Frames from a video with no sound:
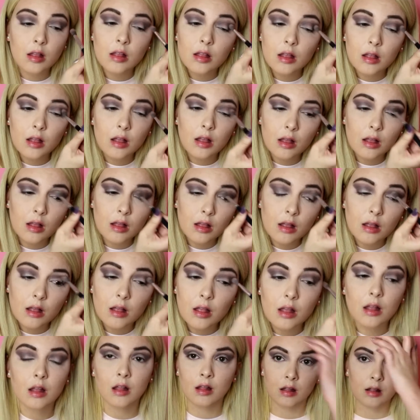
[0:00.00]
my
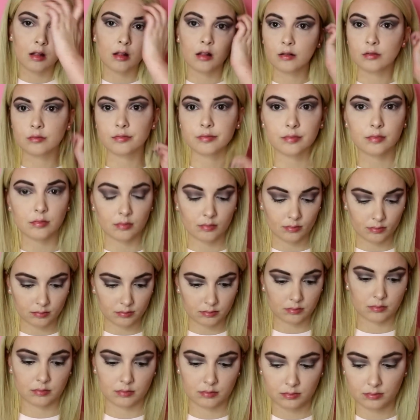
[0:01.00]
foundation and stuff.
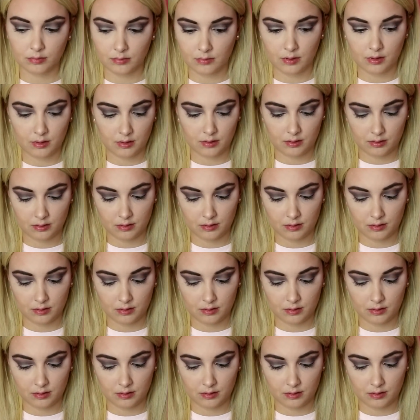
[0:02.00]
And this will also